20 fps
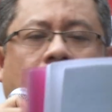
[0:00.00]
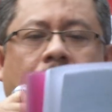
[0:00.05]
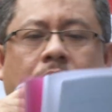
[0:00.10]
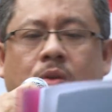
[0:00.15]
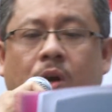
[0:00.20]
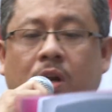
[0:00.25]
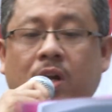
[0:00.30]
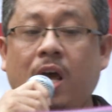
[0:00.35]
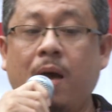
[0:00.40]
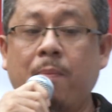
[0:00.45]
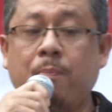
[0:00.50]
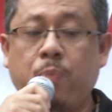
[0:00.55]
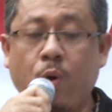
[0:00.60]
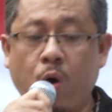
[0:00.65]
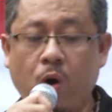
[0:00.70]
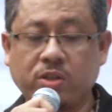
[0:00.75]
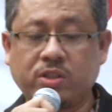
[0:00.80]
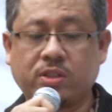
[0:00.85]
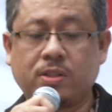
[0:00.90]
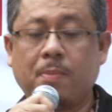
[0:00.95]
So the
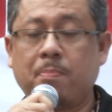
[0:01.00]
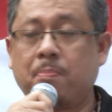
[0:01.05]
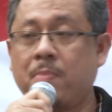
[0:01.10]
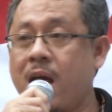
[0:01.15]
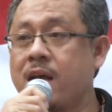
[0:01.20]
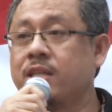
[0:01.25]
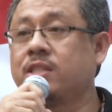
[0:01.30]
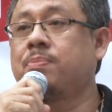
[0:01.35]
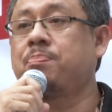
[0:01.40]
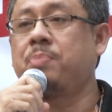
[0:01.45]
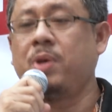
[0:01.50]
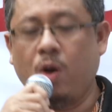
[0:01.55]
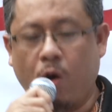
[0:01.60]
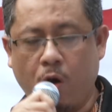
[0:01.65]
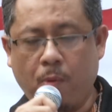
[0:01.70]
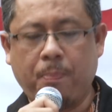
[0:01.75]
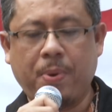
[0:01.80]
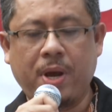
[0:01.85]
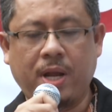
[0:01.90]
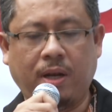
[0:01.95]
books must be
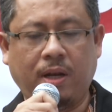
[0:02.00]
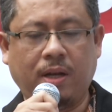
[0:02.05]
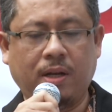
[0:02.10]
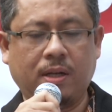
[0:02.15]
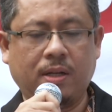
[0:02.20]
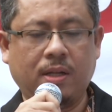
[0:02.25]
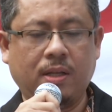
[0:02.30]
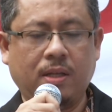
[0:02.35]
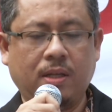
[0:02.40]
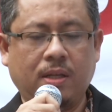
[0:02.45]
open.